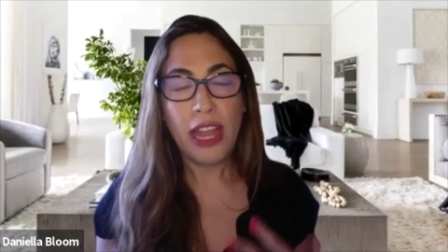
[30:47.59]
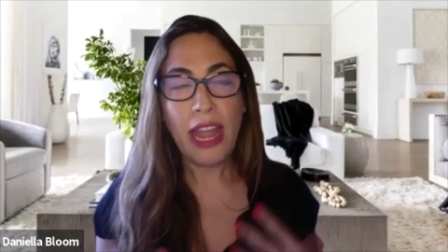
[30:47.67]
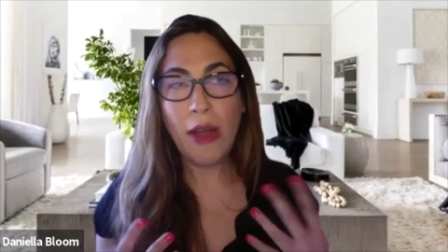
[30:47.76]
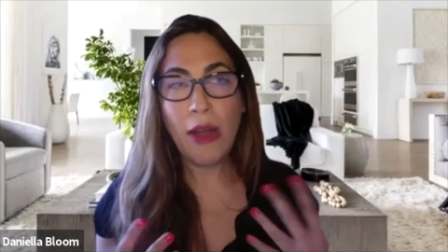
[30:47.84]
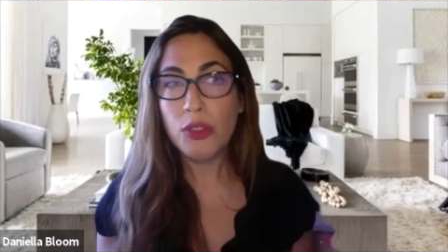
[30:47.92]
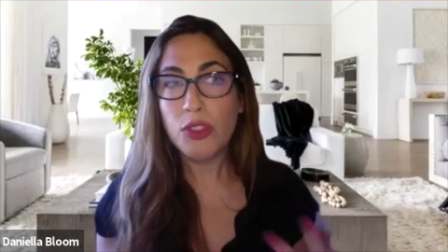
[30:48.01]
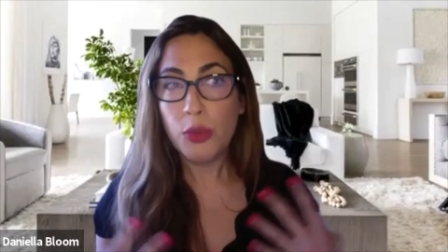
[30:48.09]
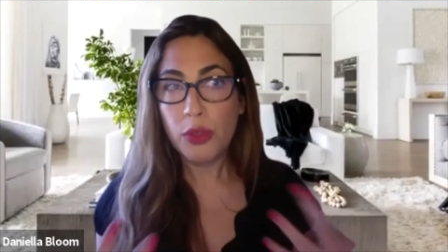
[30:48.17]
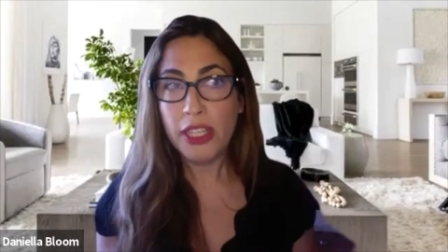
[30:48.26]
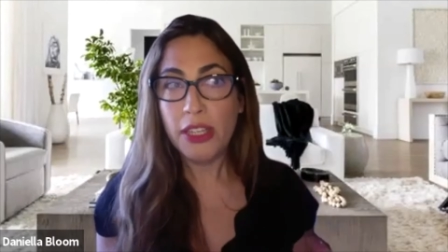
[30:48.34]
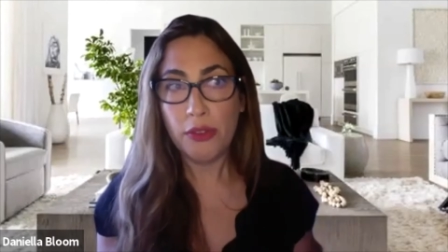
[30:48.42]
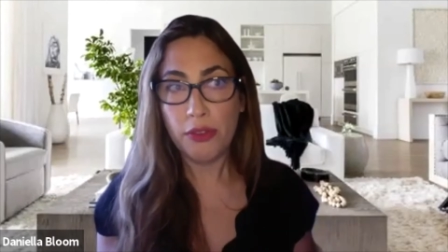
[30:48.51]
out to the
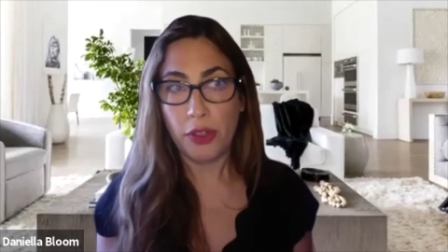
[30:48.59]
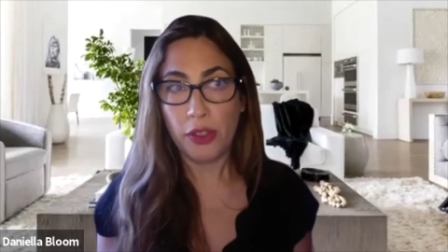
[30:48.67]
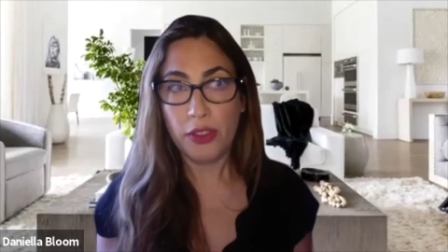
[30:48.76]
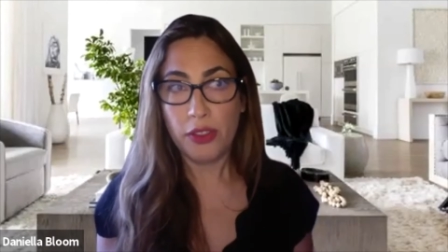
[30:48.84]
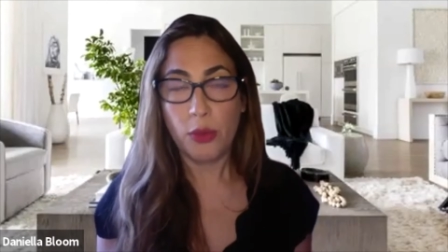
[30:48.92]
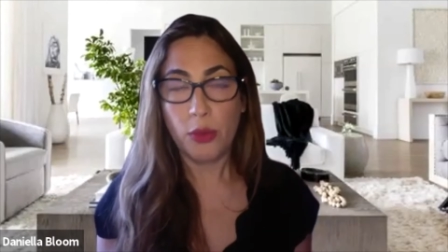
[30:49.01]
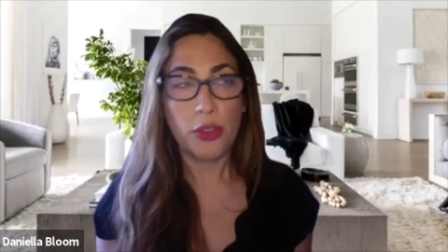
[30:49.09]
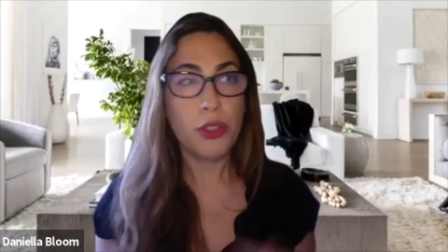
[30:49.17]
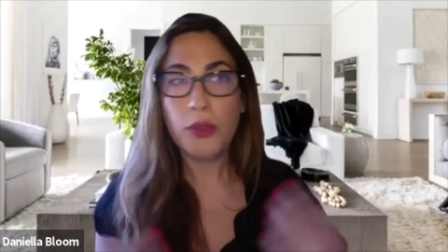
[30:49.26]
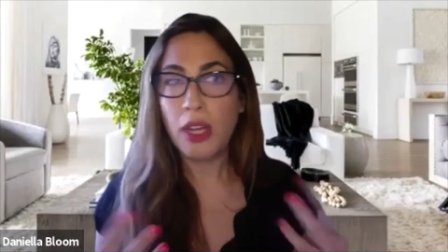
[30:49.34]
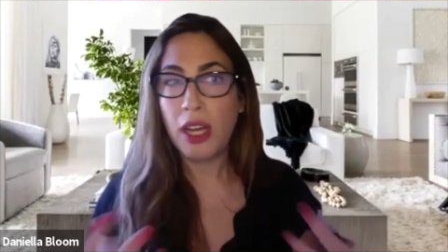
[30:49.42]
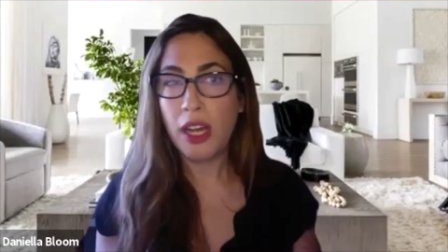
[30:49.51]
universe or
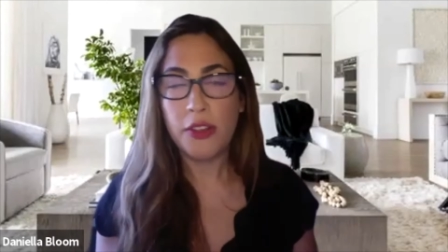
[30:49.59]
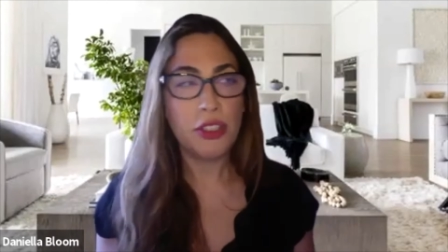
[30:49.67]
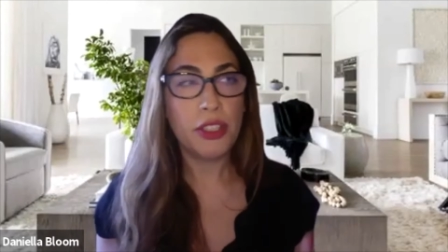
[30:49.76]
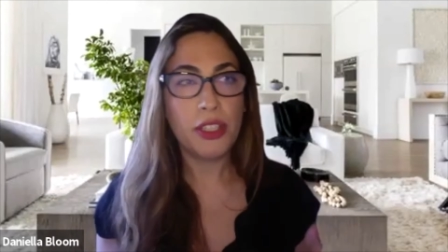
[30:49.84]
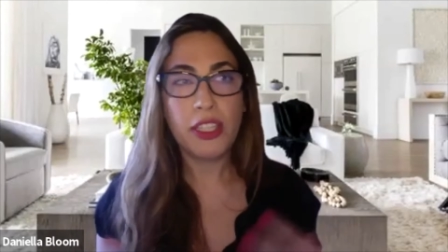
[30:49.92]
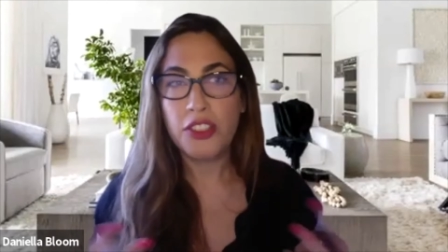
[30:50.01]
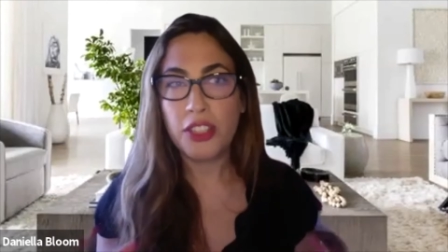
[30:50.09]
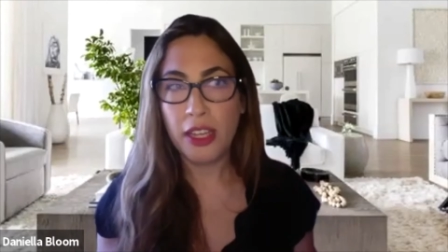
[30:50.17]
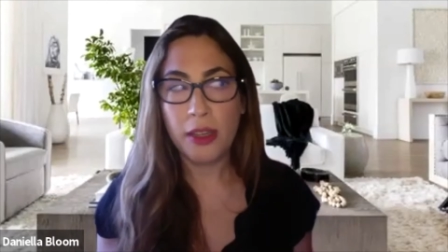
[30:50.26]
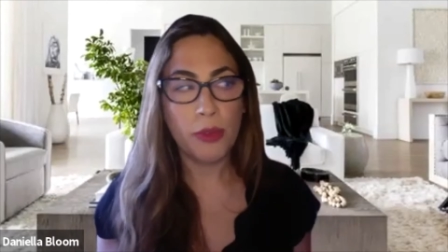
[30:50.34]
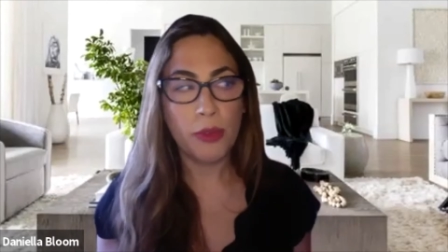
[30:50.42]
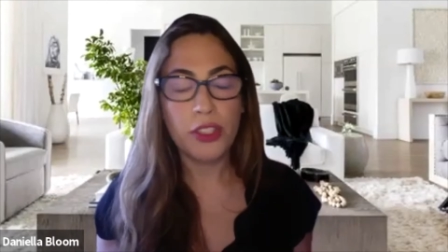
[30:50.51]
to God or to
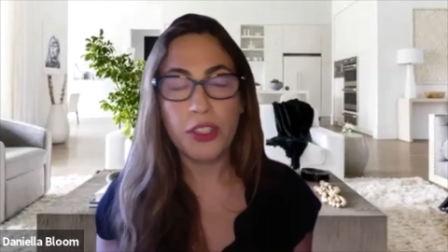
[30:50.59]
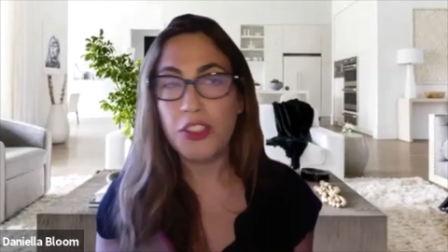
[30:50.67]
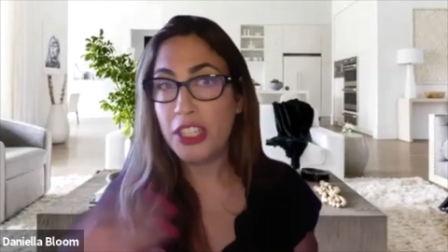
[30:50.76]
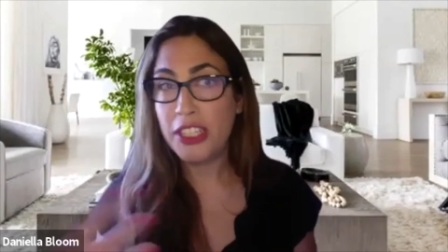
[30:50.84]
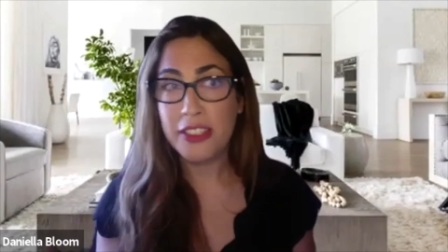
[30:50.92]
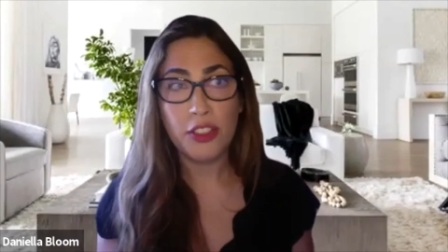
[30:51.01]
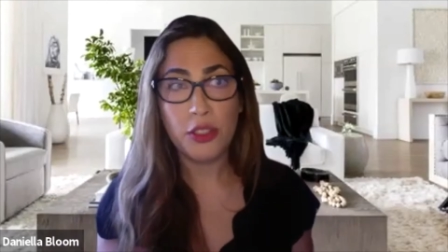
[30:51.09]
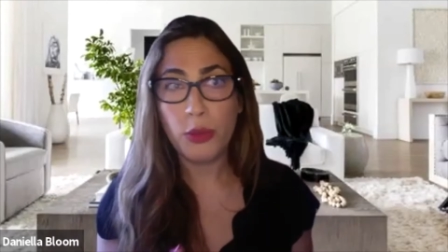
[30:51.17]
Hashem or to Jesus,